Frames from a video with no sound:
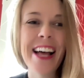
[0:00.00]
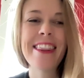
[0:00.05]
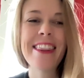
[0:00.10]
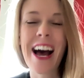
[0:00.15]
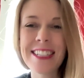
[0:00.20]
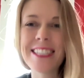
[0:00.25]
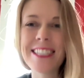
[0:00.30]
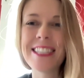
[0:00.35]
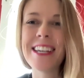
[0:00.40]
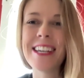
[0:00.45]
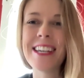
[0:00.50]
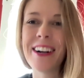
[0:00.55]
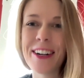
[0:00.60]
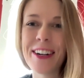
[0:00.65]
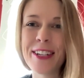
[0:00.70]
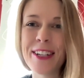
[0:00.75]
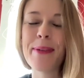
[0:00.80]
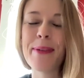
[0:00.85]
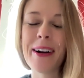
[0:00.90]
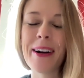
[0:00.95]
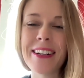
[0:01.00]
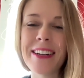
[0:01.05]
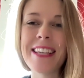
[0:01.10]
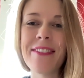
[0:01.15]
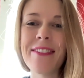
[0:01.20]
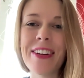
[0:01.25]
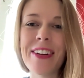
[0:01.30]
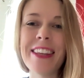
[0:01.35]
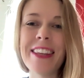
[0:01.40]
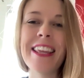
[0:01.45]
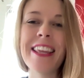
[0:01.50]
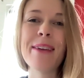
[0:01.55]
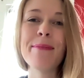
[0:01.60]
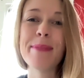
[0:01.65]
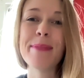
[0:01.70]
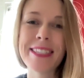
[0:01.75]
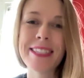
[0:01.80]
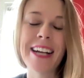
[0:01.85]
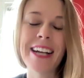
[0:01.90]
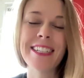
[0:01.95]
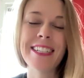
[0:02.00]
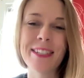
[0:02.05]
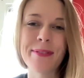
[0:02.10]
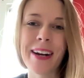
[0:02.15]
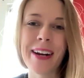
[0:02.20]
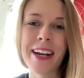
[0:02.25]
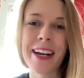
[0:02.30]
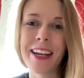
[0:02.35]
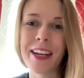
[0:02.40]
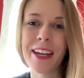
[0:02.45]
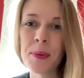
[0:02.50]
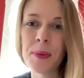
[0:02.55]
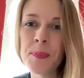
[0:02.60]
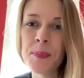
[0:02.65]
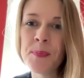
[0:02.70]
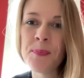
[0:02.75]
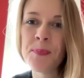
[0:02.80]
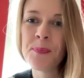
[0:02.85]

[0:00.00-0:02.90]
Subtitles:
that's the hardest part, is everything besides the writing.